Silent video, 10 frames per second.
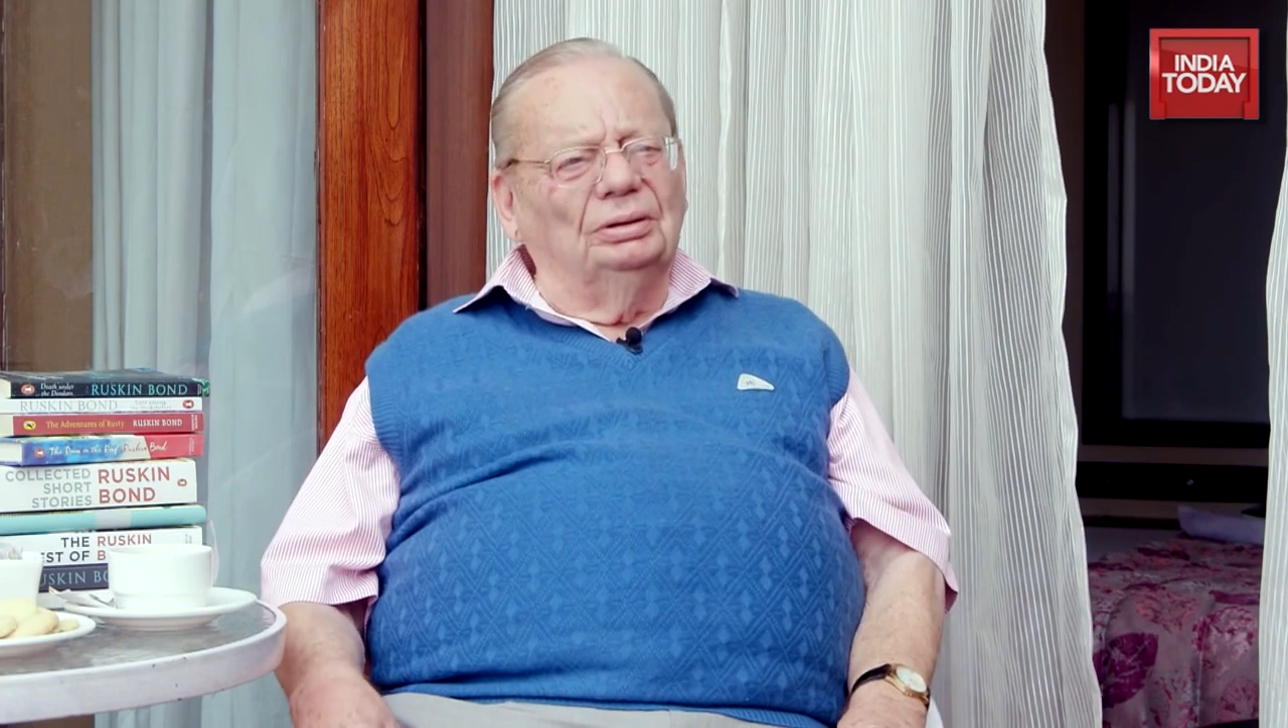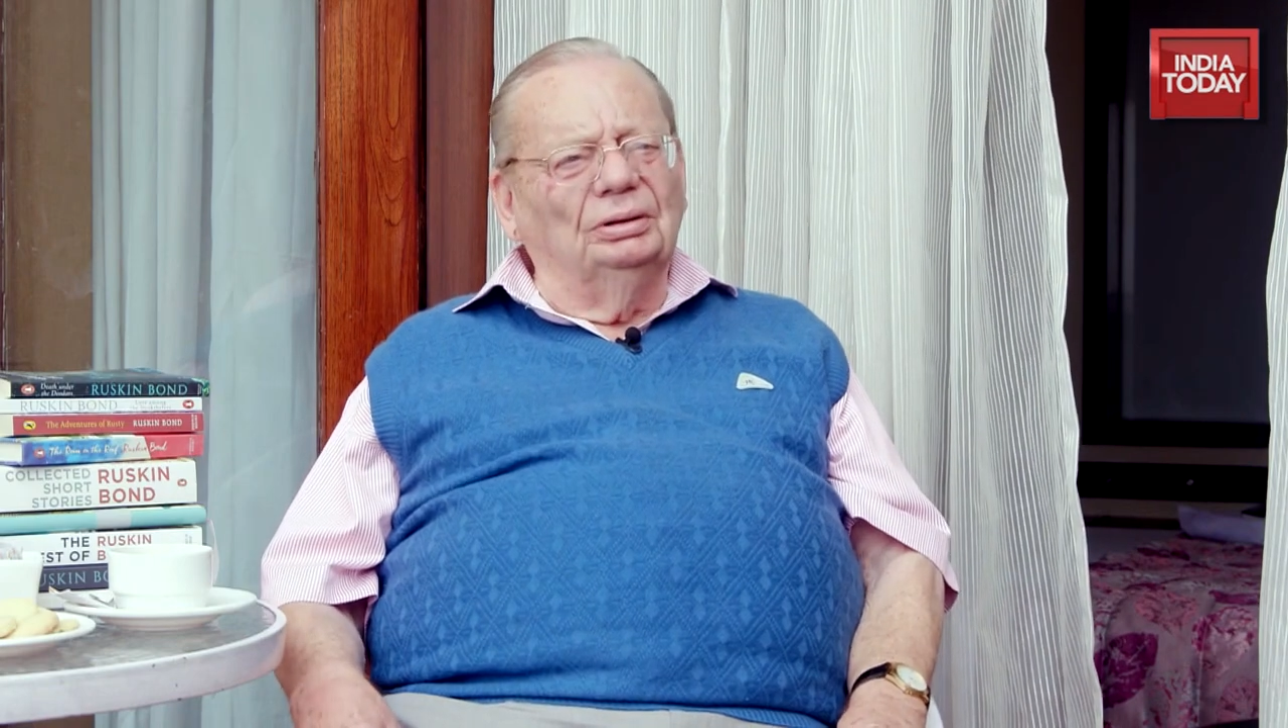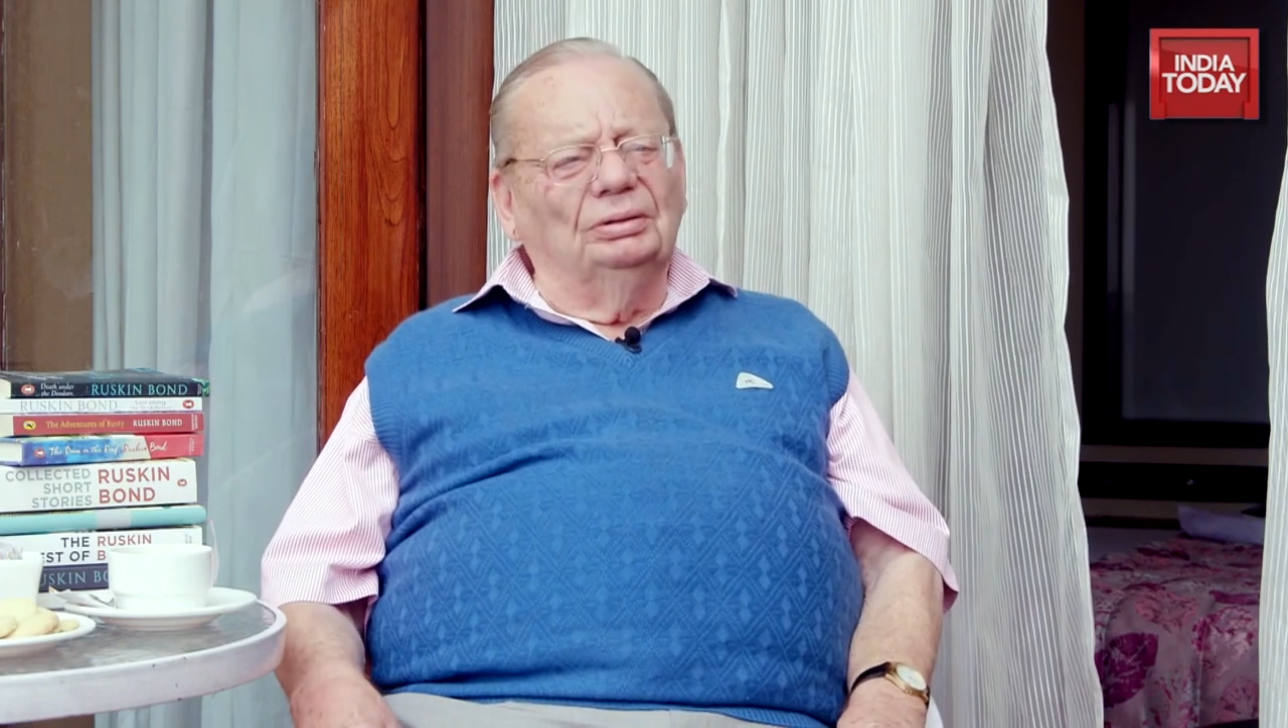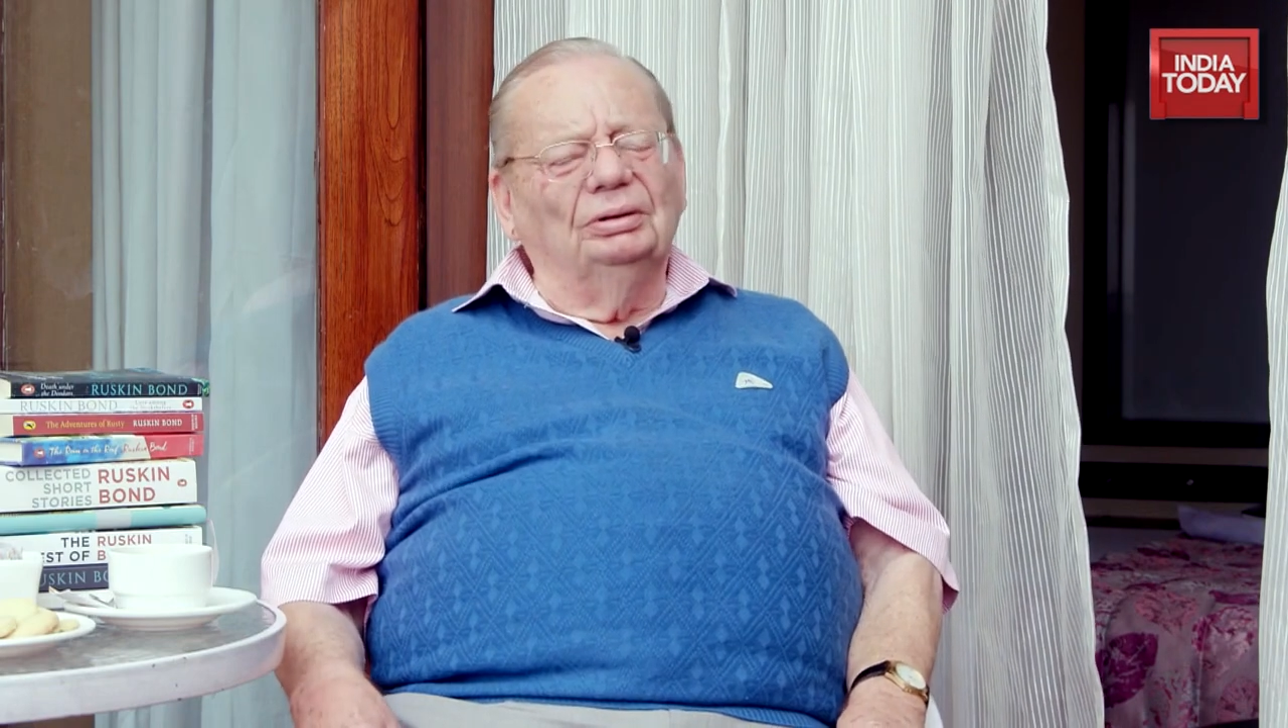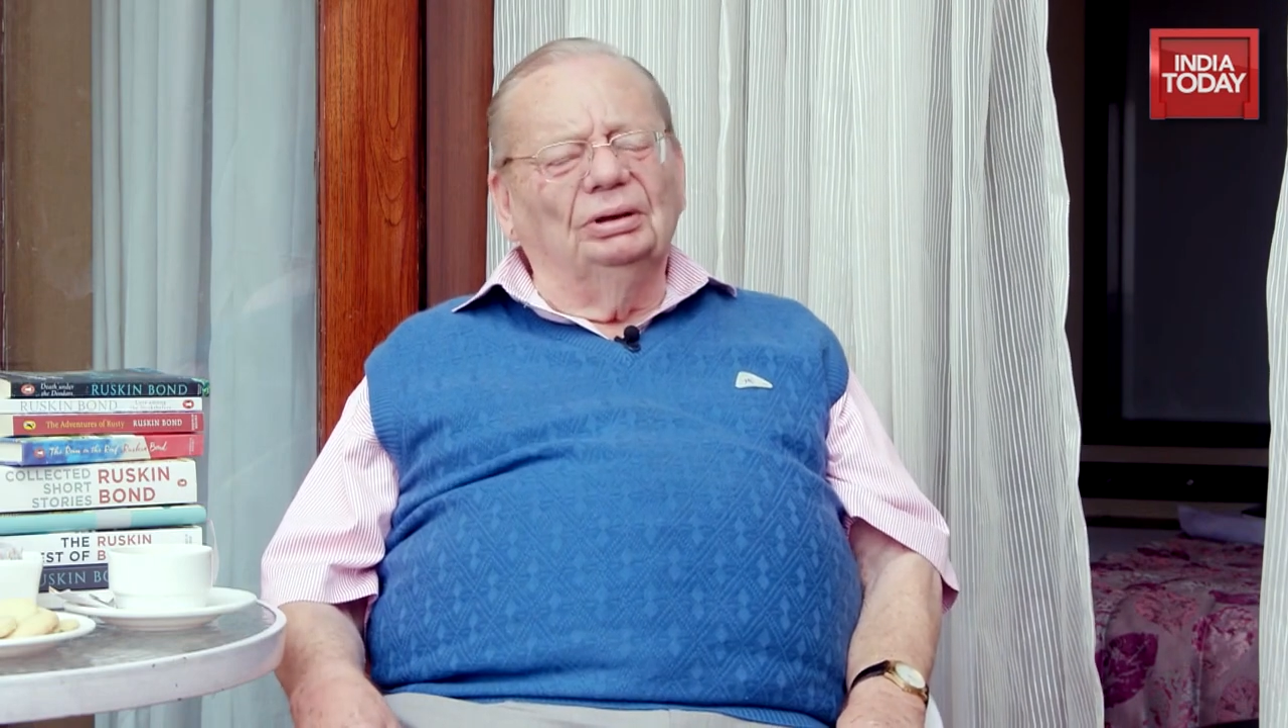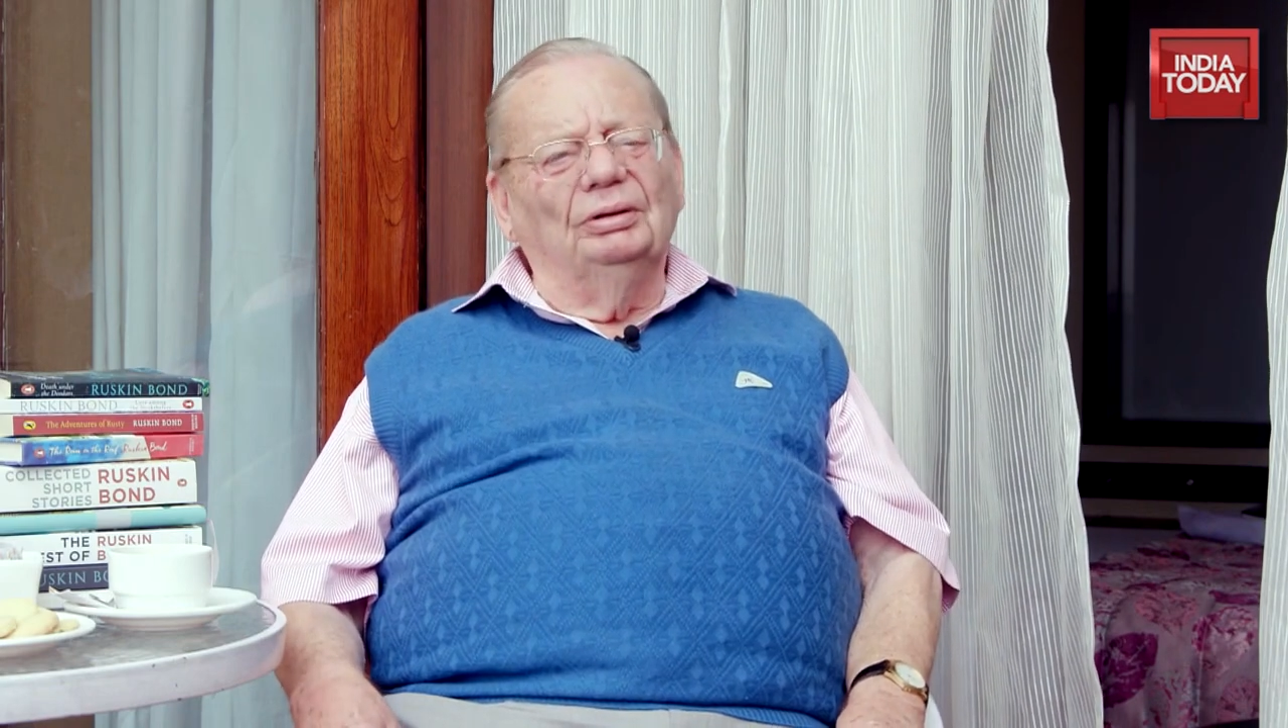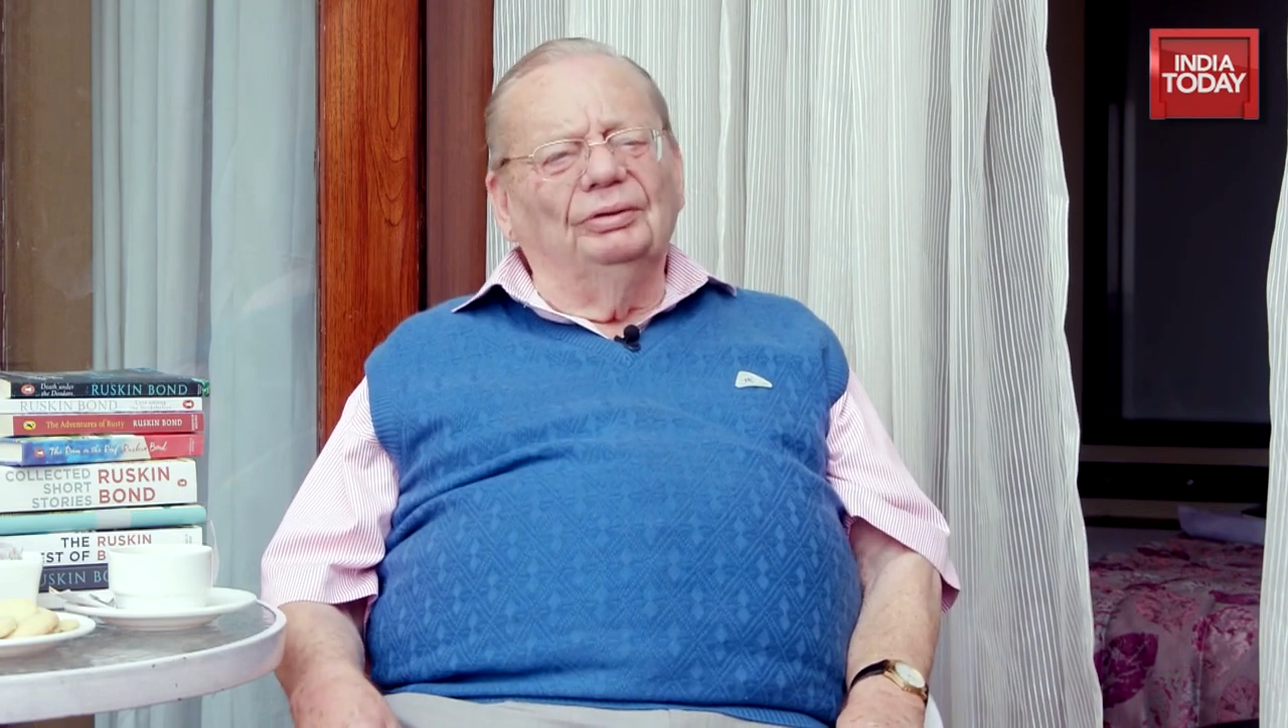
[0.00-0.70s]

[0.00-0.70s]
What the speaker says: a good deal,